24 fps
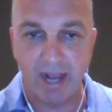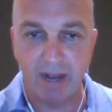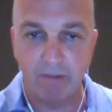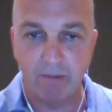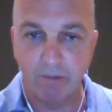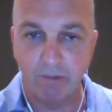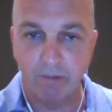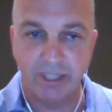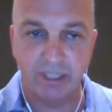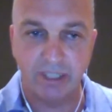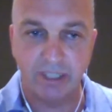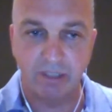
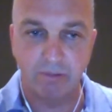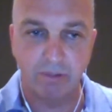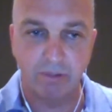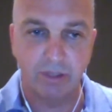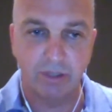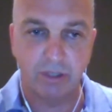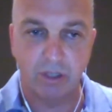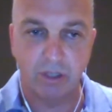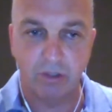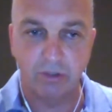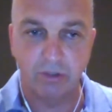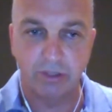recent
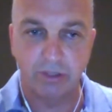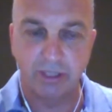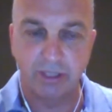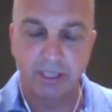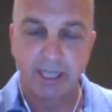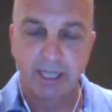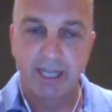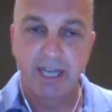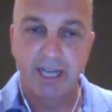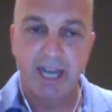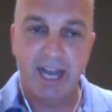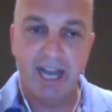results,
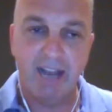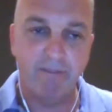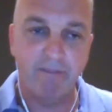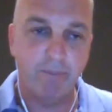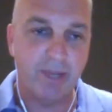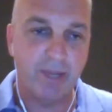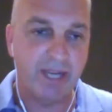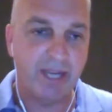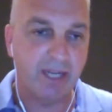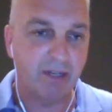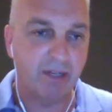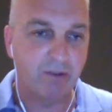
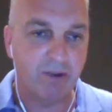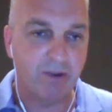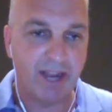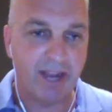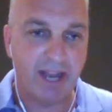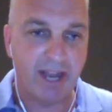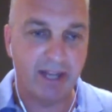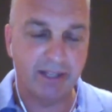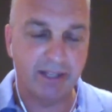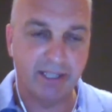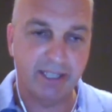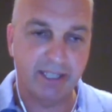have been
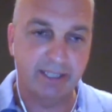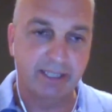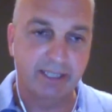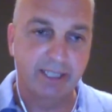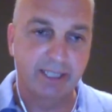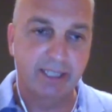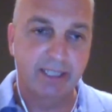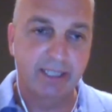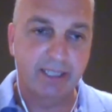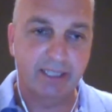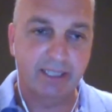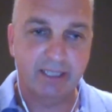around the
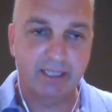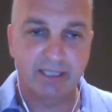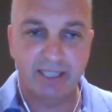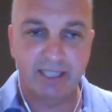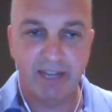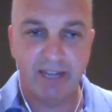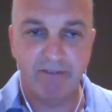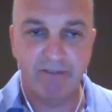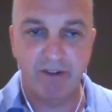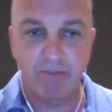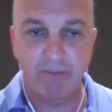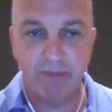
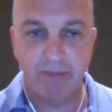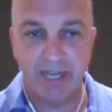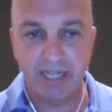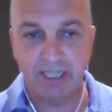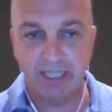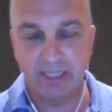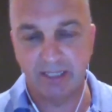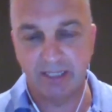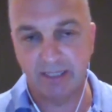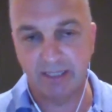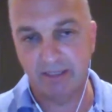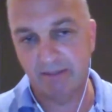7
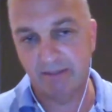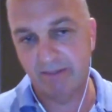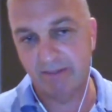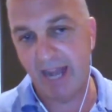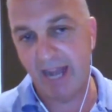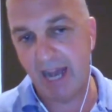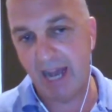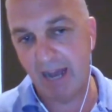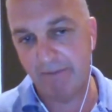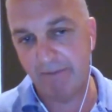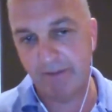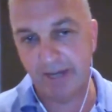metres at
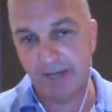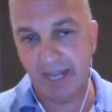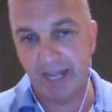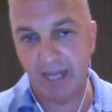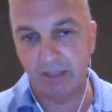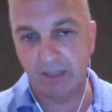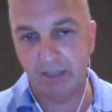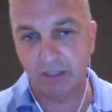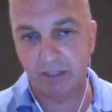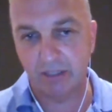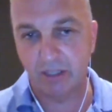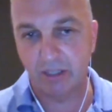half an
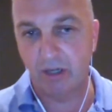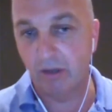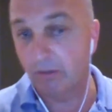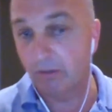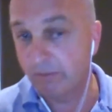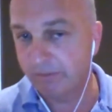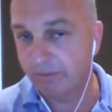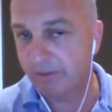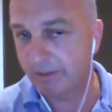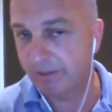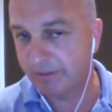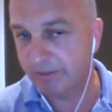ounce
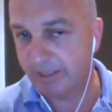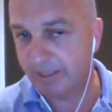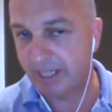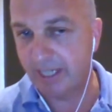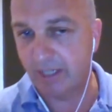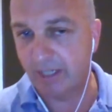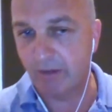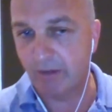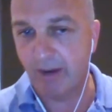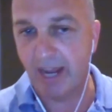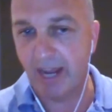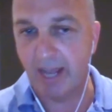gold,
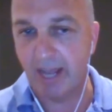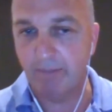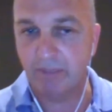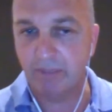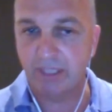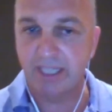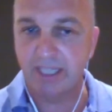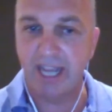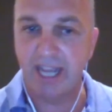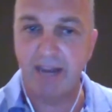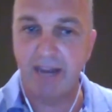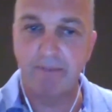15
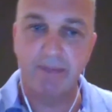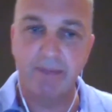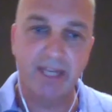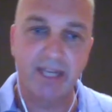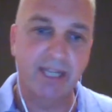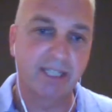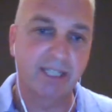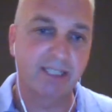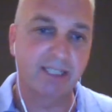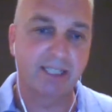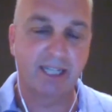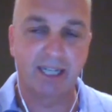grams, 10
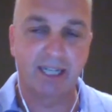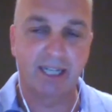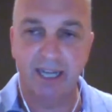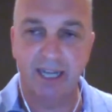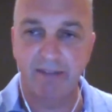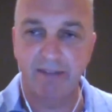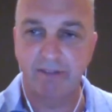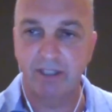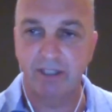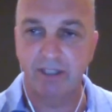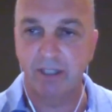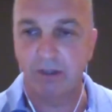metres at
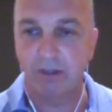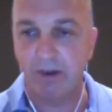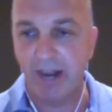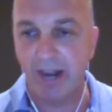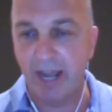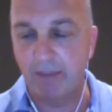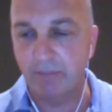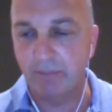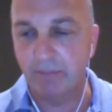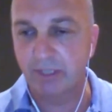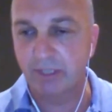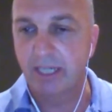11
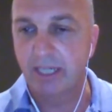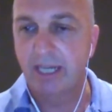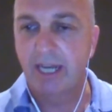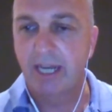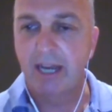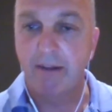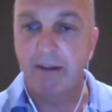grams